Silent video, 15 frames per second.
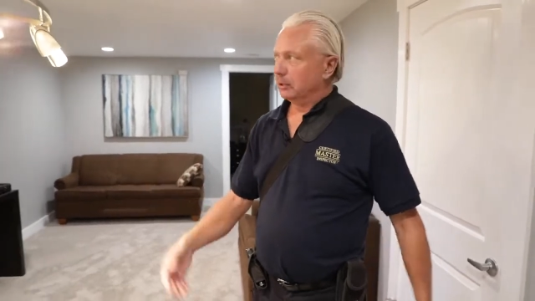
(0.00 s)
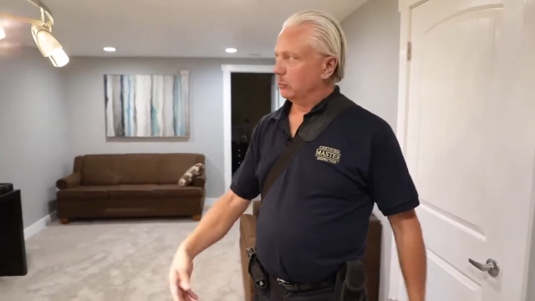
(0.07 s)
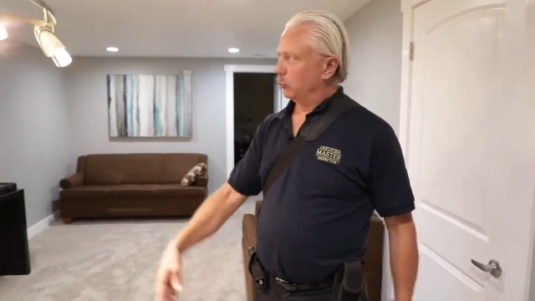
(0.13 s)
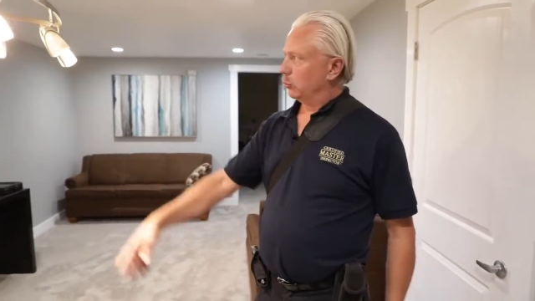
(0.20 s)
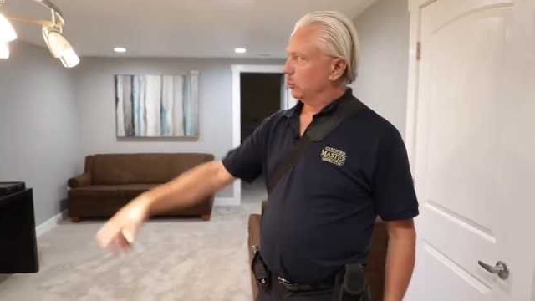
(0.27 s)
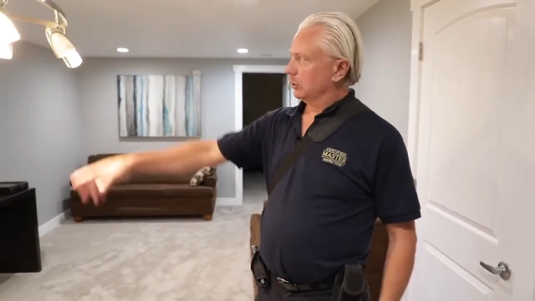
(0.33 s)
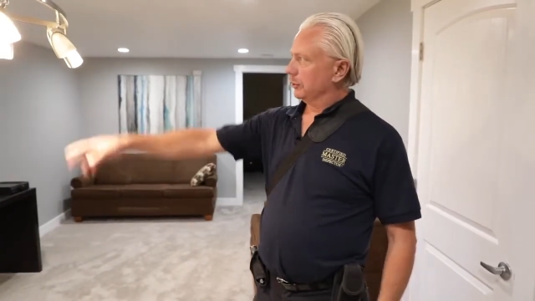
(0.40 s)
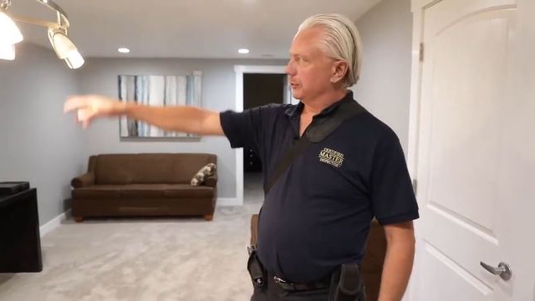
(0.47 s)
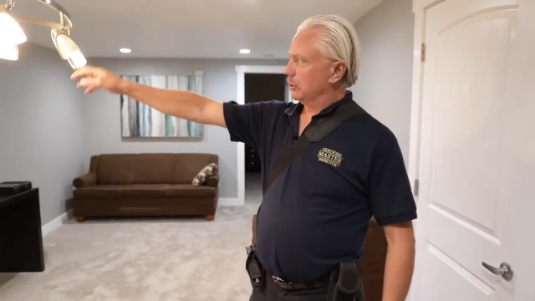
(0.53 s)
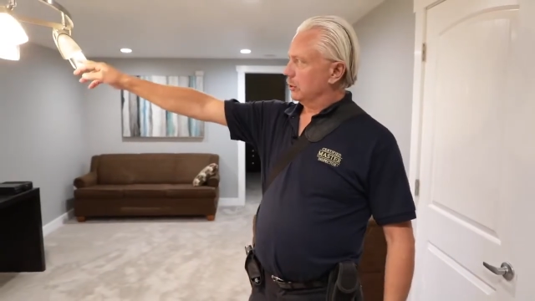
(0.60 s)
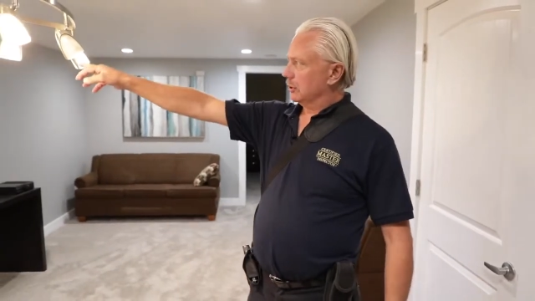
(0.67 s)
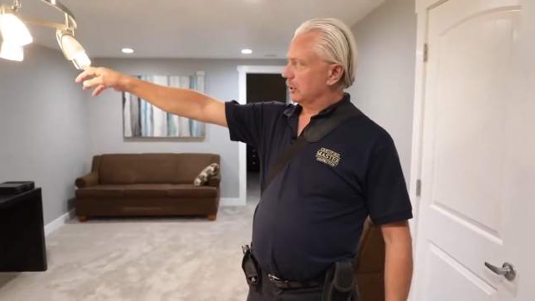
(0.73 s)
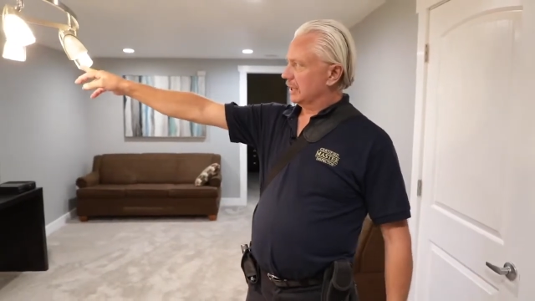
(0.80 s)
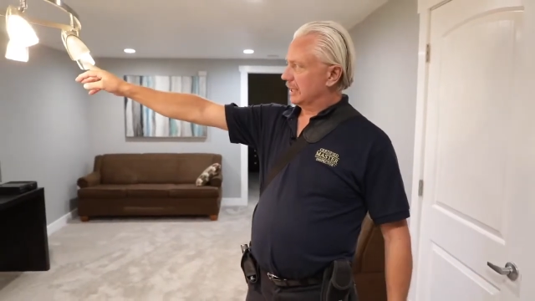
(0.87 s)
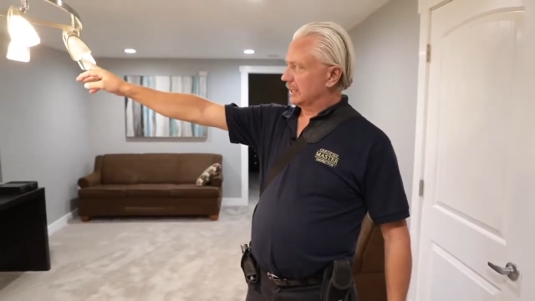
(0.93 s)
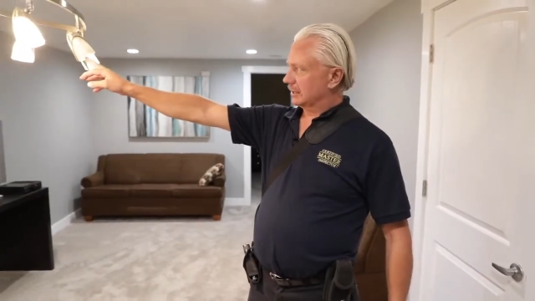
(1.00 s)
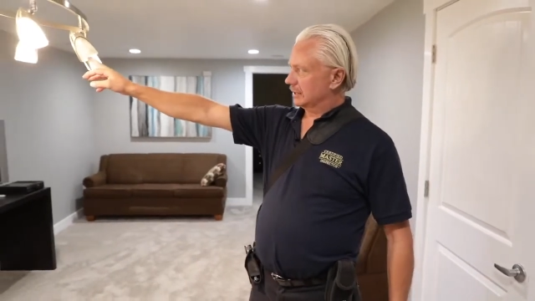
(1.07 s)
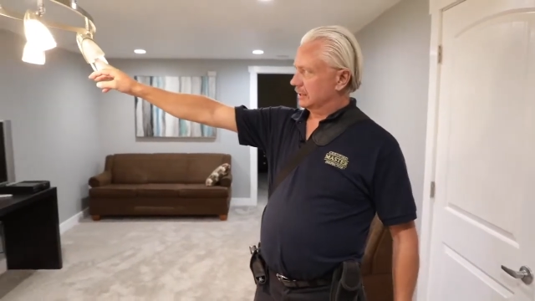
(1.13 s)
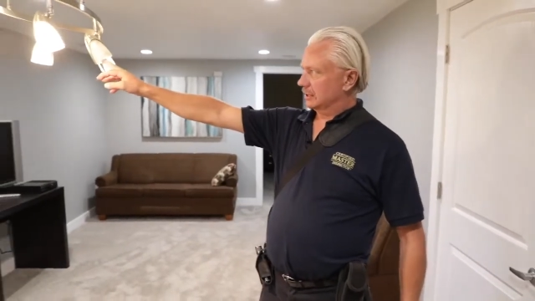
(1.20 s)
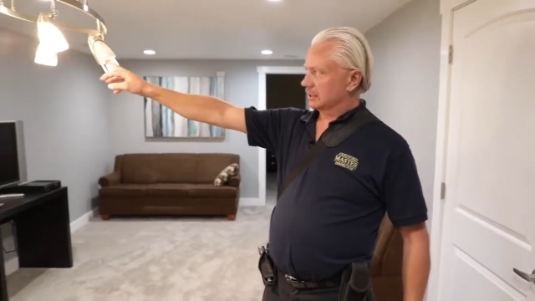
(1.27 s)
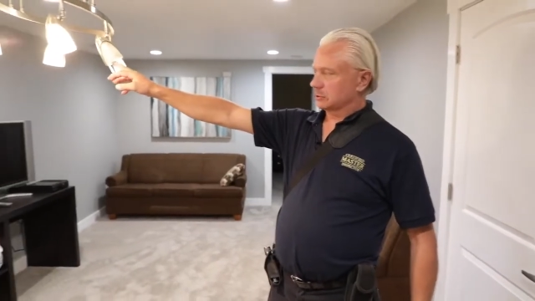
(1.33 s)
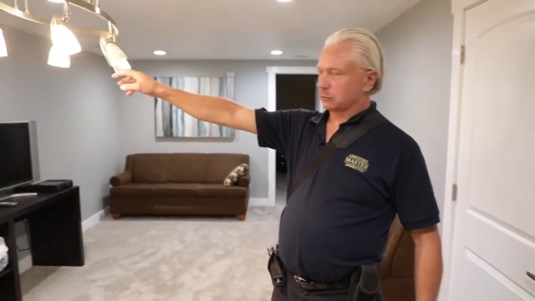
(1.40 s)
We'll know it like
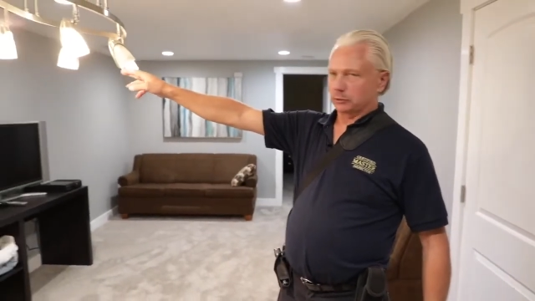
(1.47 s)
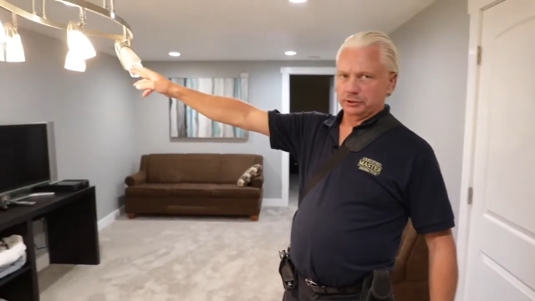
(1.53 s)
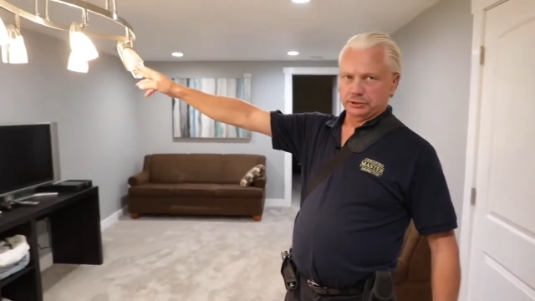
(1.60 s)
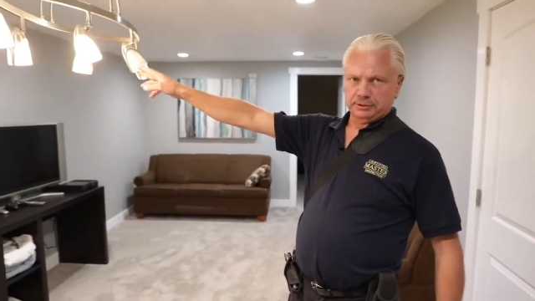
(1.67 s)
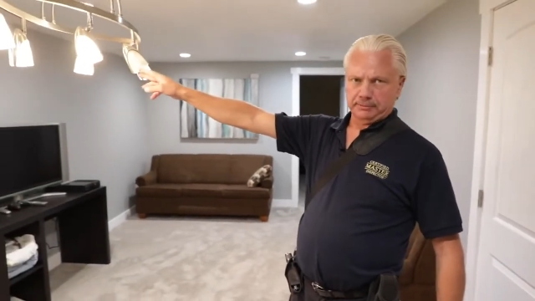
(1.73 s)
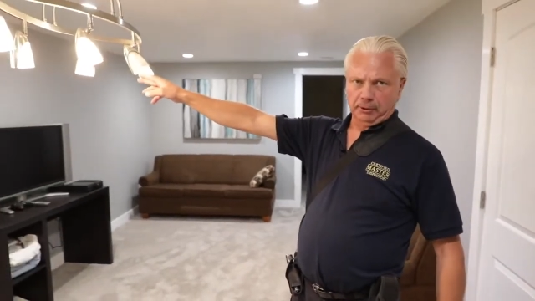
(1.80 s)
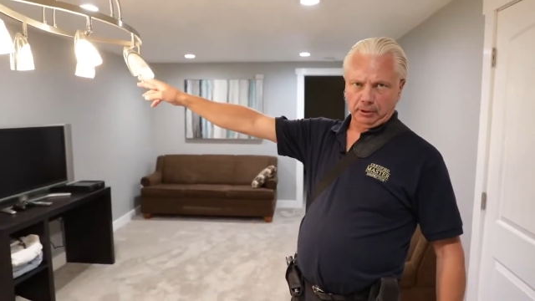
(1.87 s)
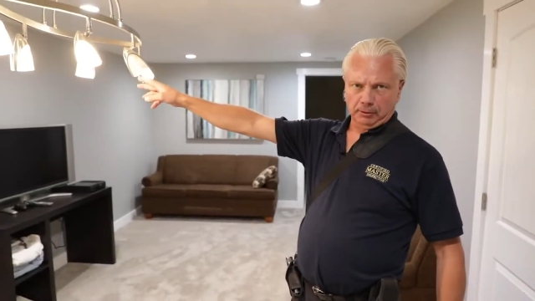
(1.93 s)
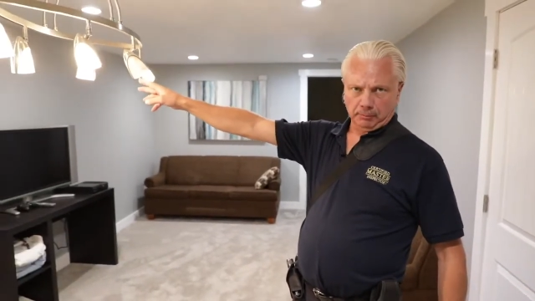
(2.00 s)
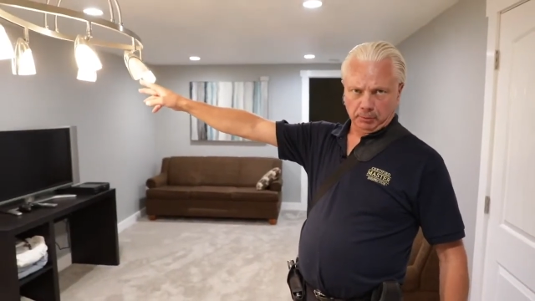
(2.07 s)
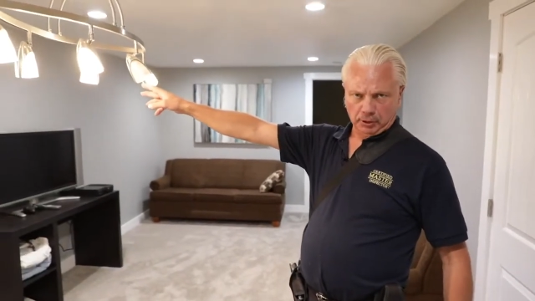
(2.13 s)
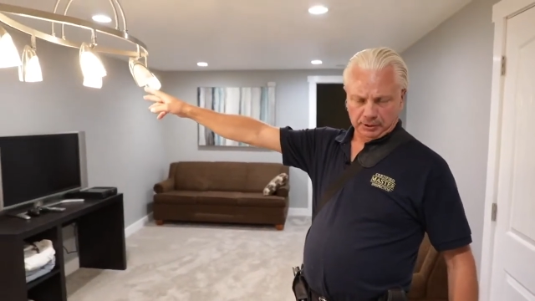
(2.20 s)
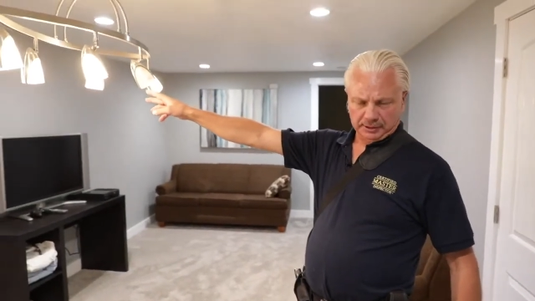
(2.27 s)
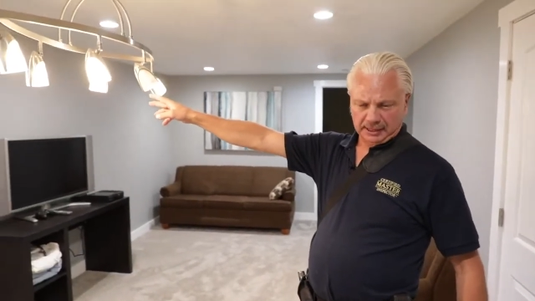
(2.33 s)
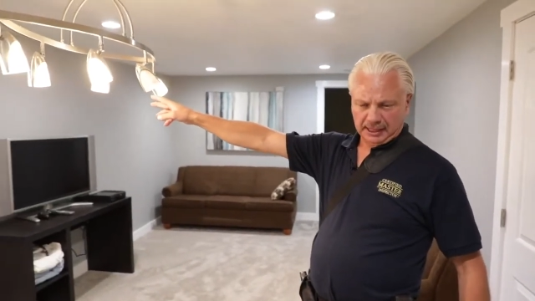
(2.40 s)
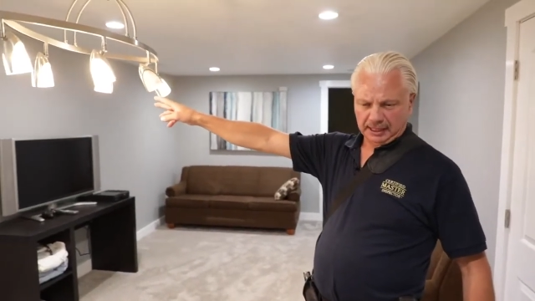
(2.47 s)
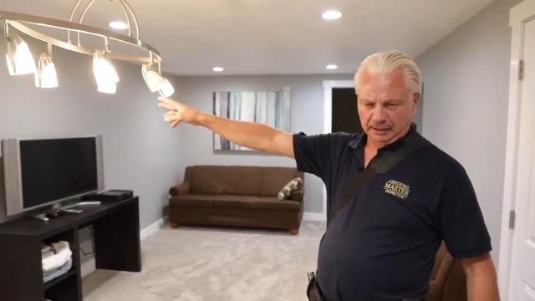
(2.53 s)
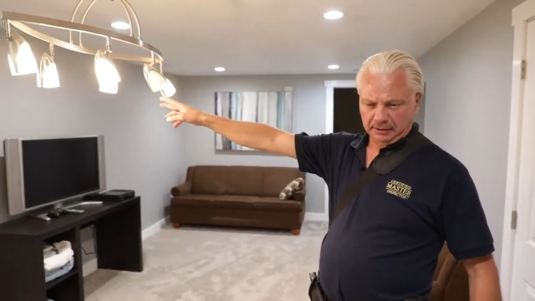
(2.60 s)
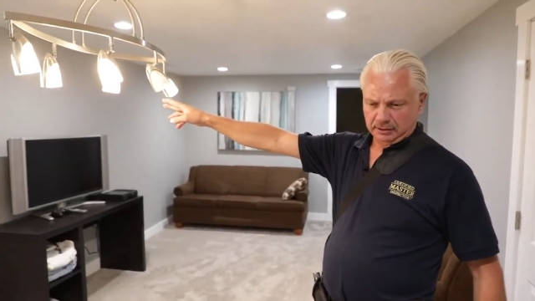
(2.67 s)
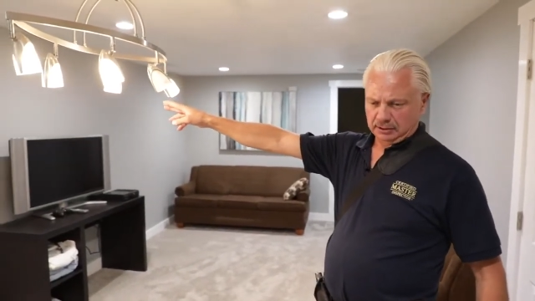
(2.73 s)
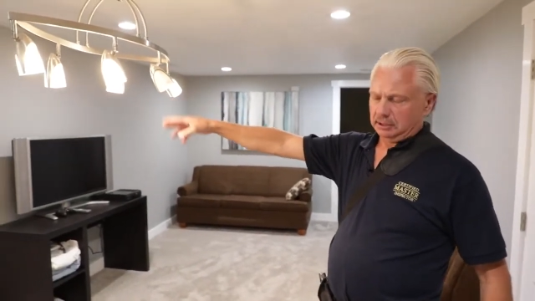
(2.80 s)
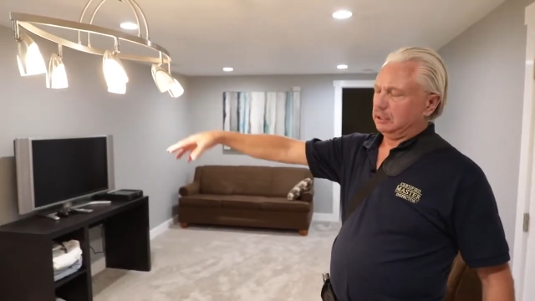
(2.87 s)
this where there's a bulb burnt
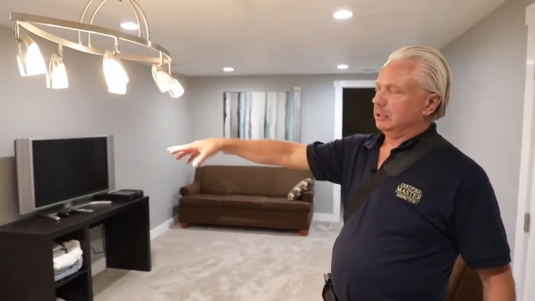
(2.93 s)
out